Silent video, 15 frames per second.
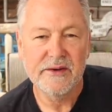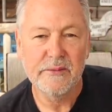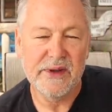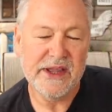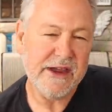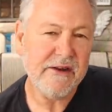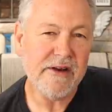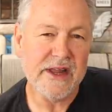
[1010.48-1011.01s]

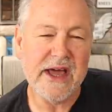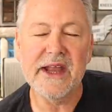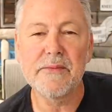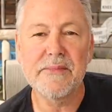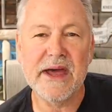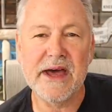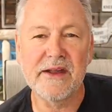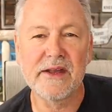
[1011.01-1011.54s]
We hear a lot
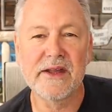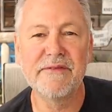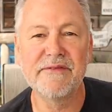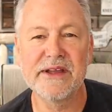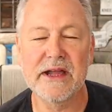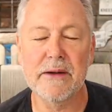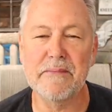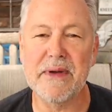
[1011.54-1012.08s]
about
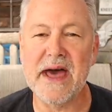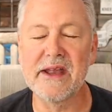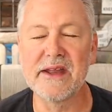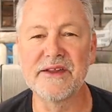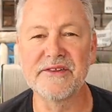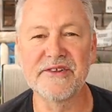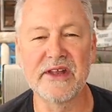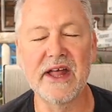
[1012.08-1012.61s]
living a
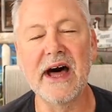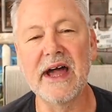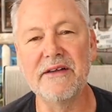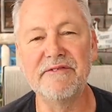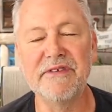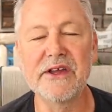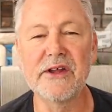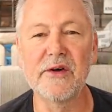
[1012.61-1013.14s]
balanced
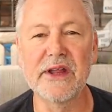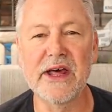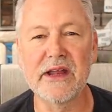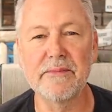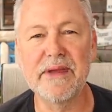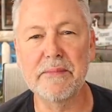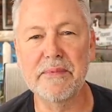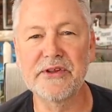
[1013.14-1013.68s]
life. You know, a lot
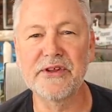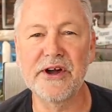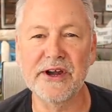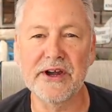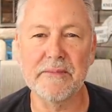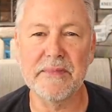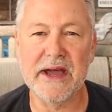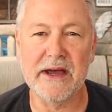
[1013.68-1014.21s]
of people
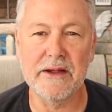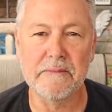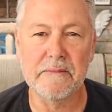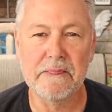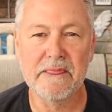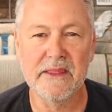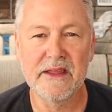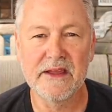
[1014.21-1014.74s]
talk about
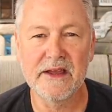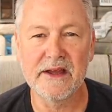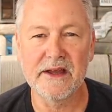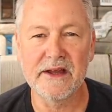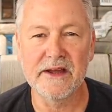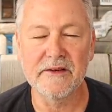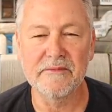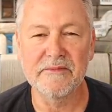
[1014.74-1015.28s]

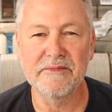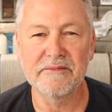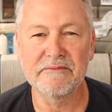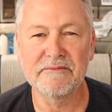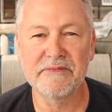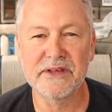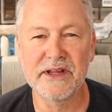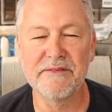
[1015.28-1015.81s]

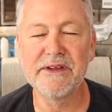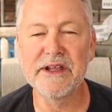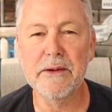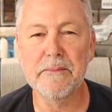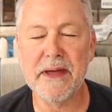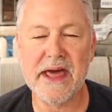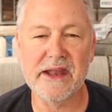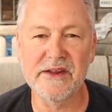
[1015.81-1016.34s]
living
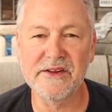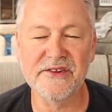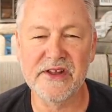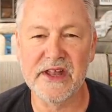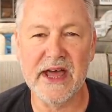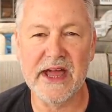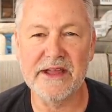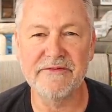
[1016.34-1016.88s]
a
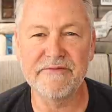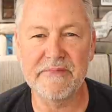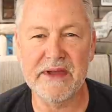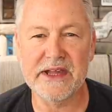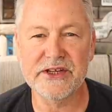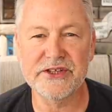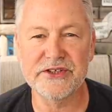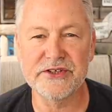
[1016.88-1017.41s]
balanced life
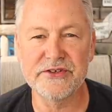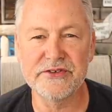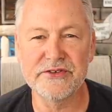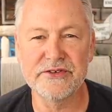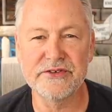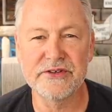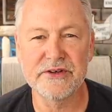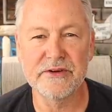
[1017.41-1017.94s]
makes
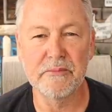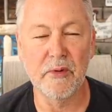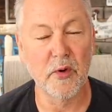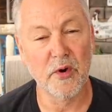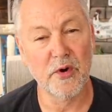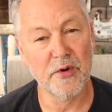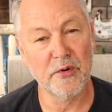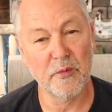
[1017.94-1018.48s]
you
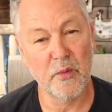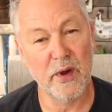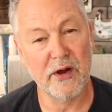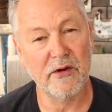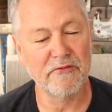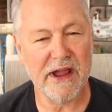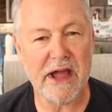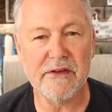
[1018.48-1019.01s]
more
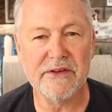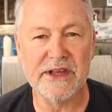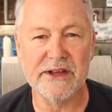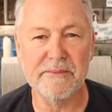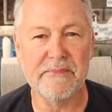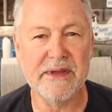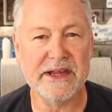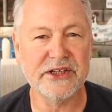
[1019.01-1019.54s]

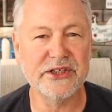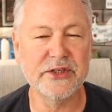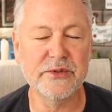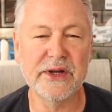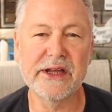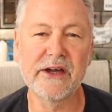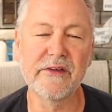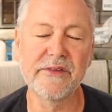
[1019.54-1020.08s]
well-rounded, makes
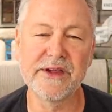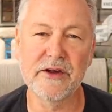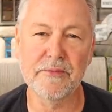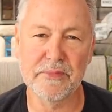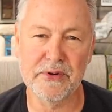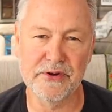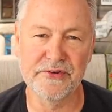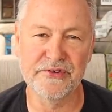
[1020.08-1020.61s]
you a healthier
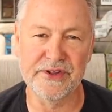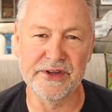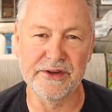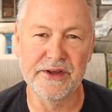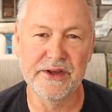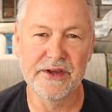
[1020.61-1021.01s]
person.